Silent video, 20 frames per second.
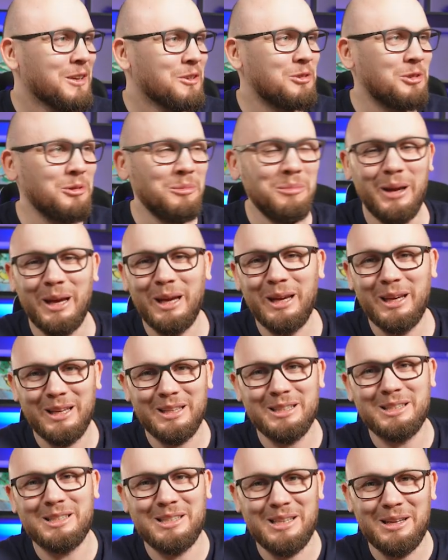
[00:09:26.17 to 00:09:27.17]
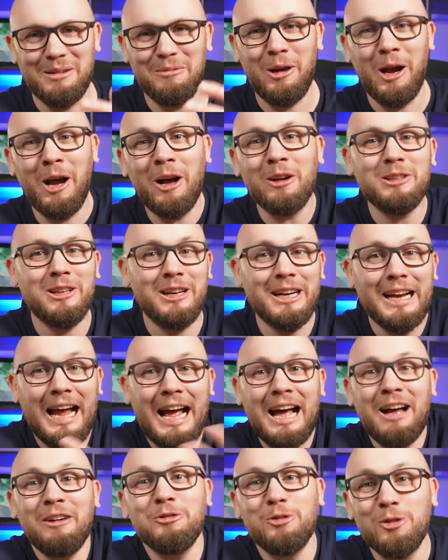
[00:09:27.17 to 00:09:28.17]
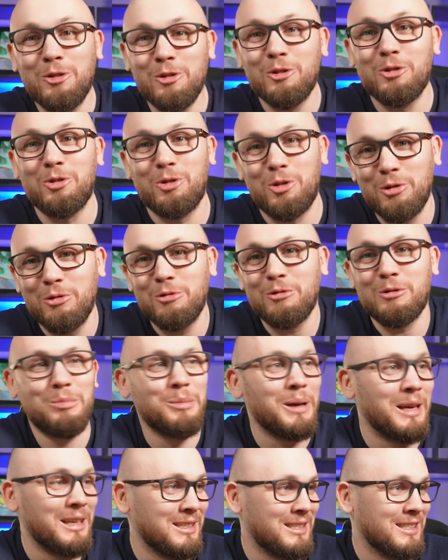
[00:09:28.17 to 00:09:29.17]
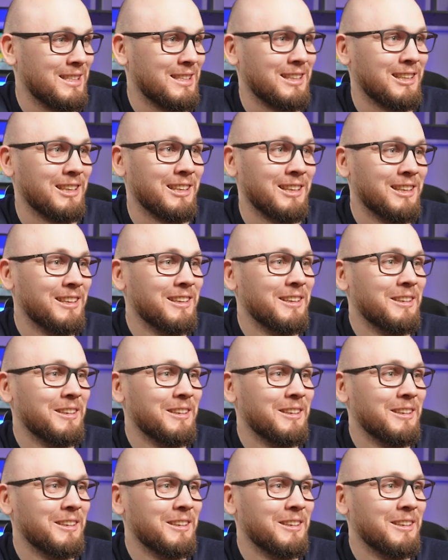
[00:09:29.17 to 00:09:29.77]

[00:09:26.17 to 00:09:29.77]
To make it somehow like, how do you choose basically?